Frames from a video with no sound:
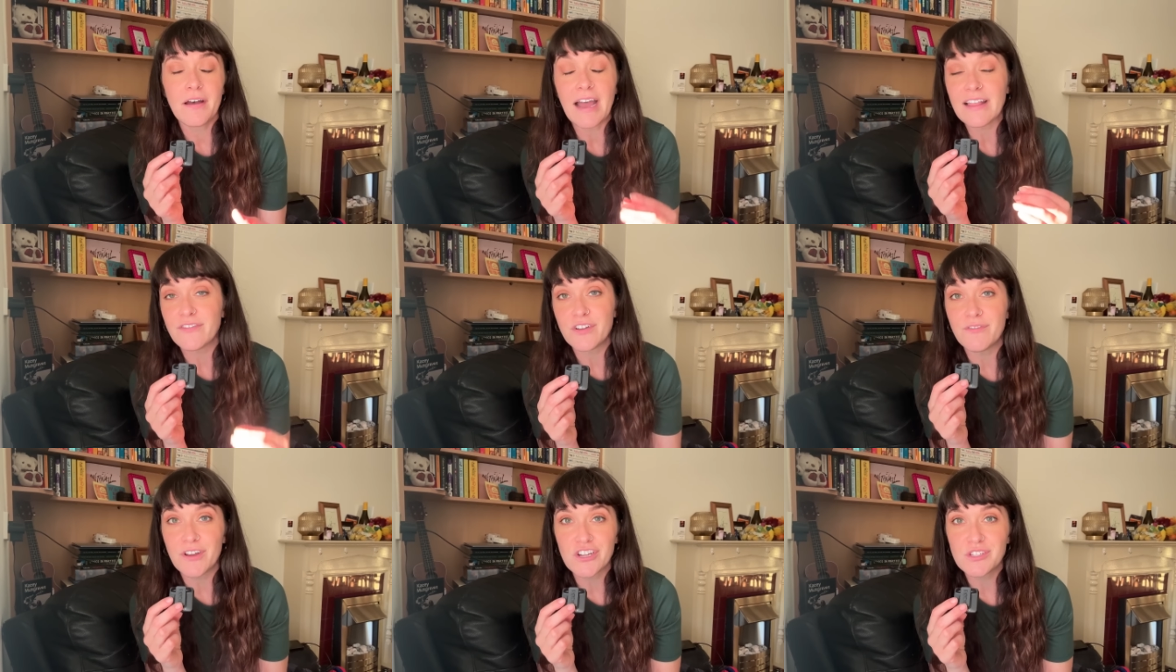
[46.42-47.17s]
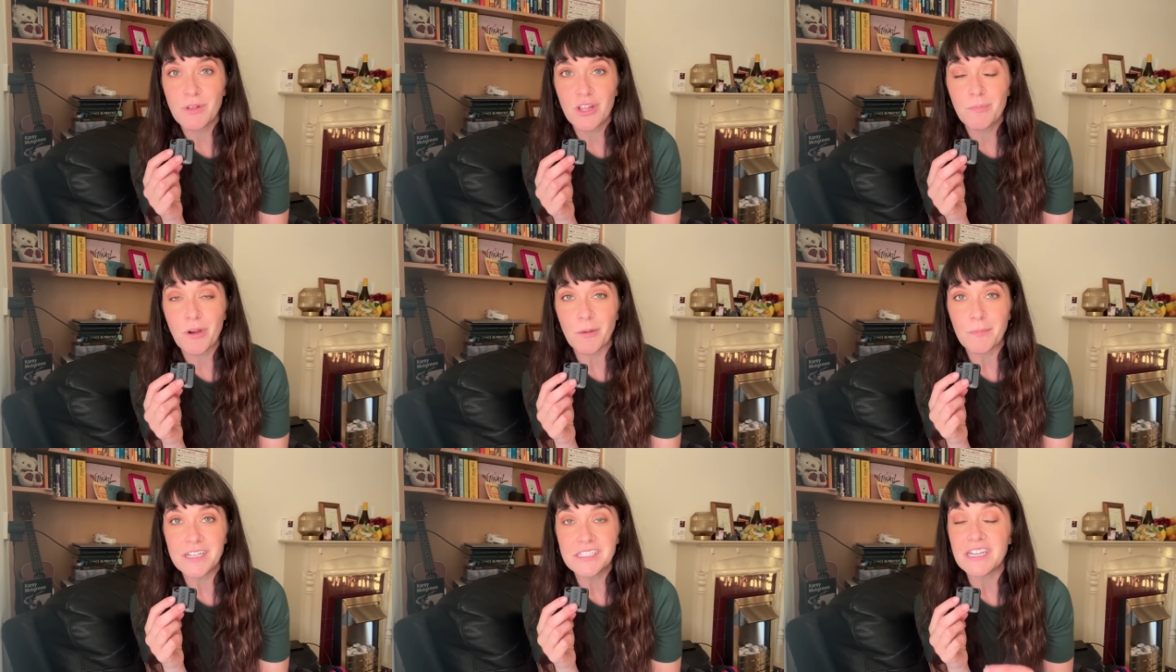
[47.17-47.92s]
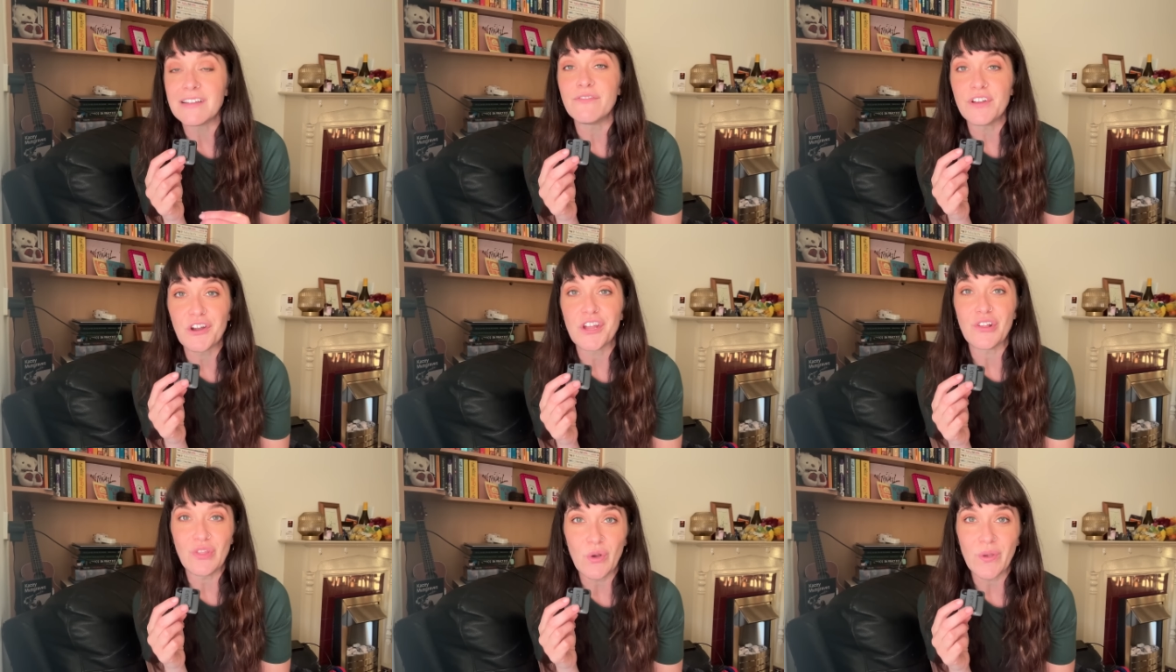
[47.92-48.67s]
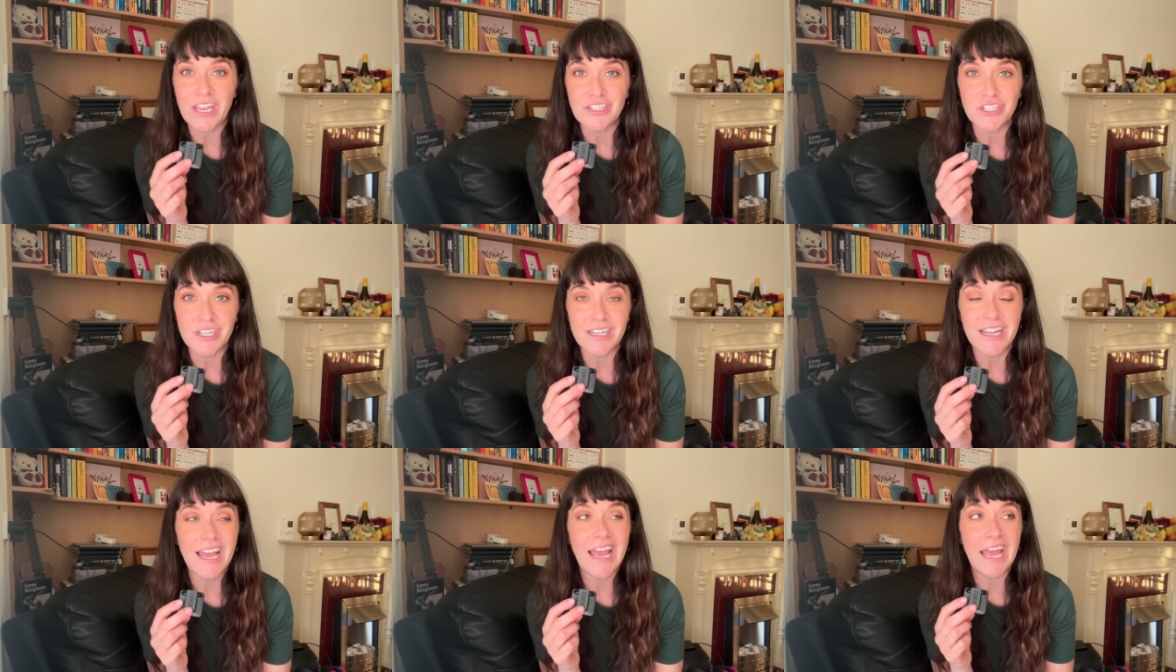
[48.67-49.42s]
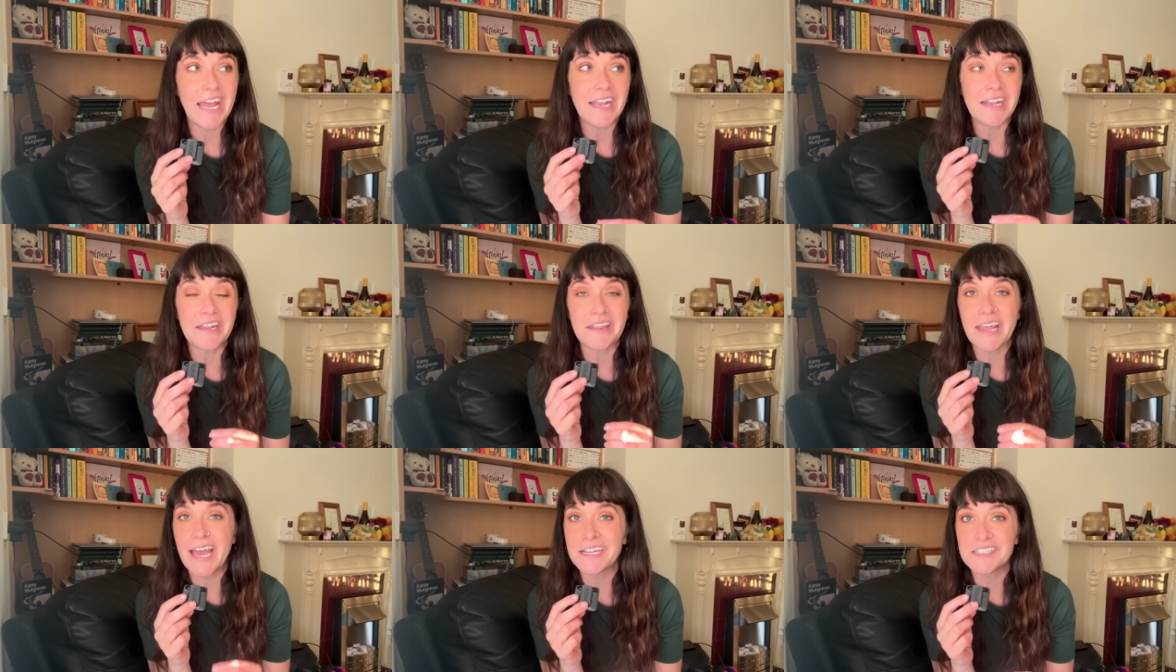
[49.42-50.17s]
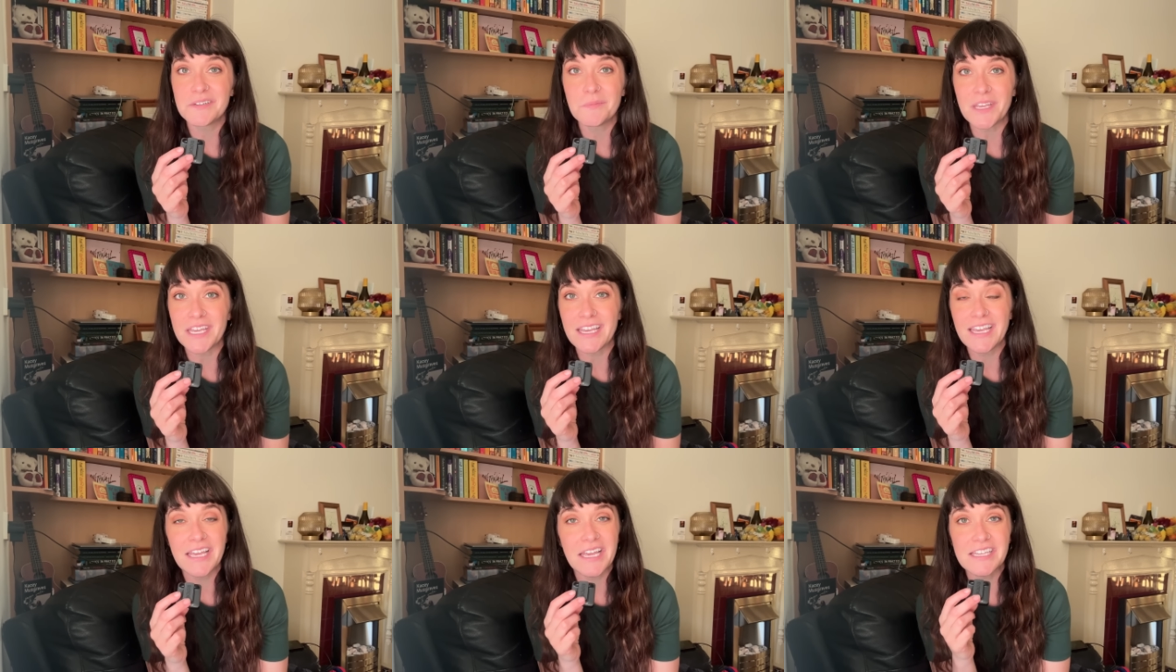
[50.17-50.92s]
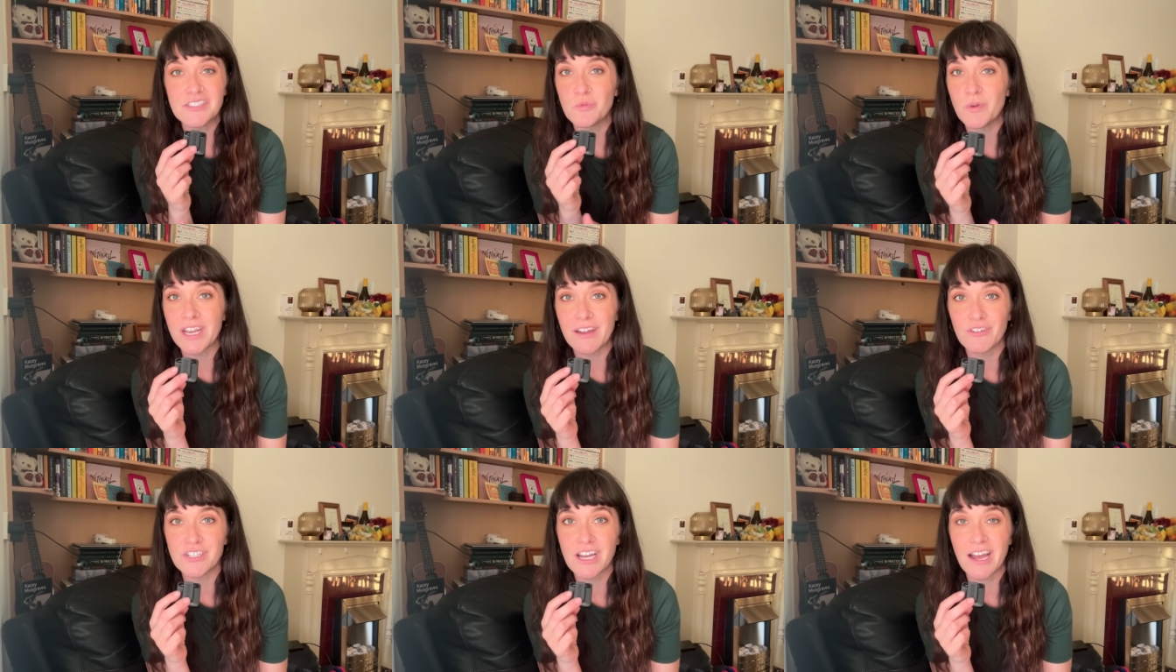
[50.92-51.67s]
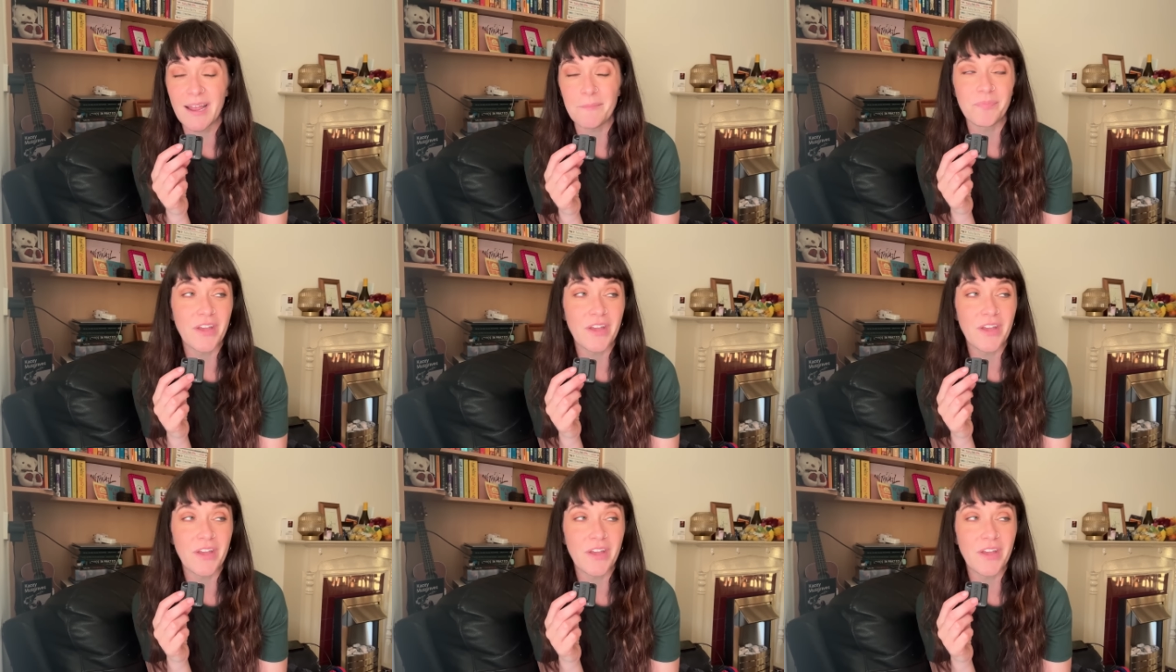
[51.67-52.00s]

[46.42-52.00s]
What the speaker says: I live in a very small apartment in a very good location, and that to me is a win every time.